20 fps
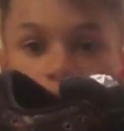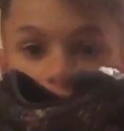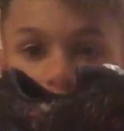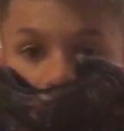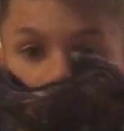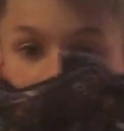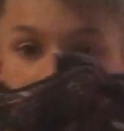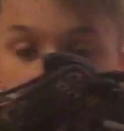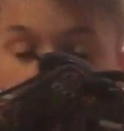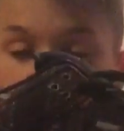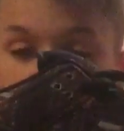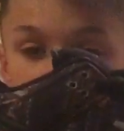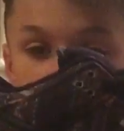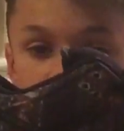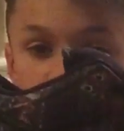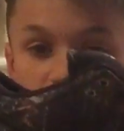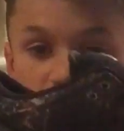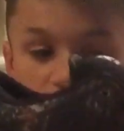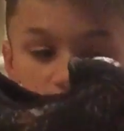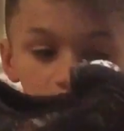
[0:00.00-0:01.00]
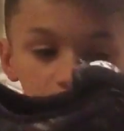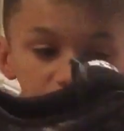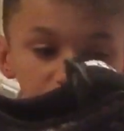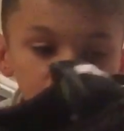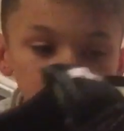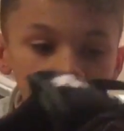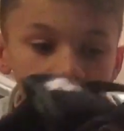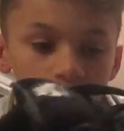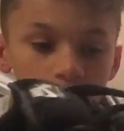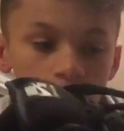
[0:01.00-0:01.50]
the Nike
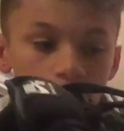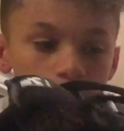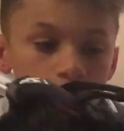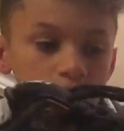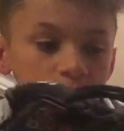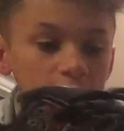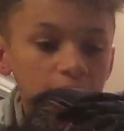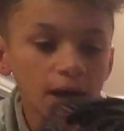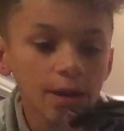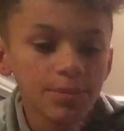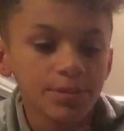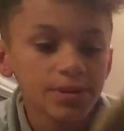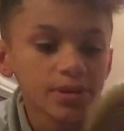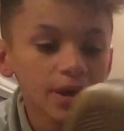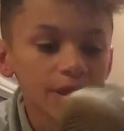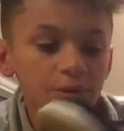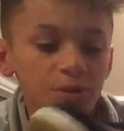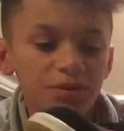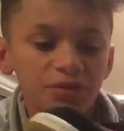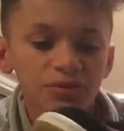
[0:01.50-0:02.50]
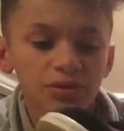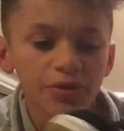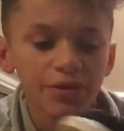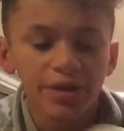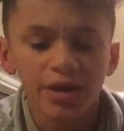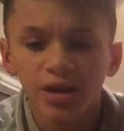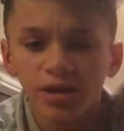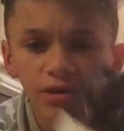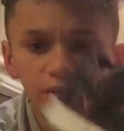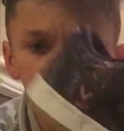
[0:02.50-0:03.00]
SB low tops. I don't even know
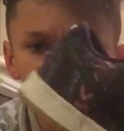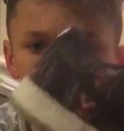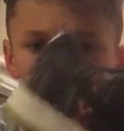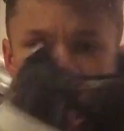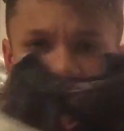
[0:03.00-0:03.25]
the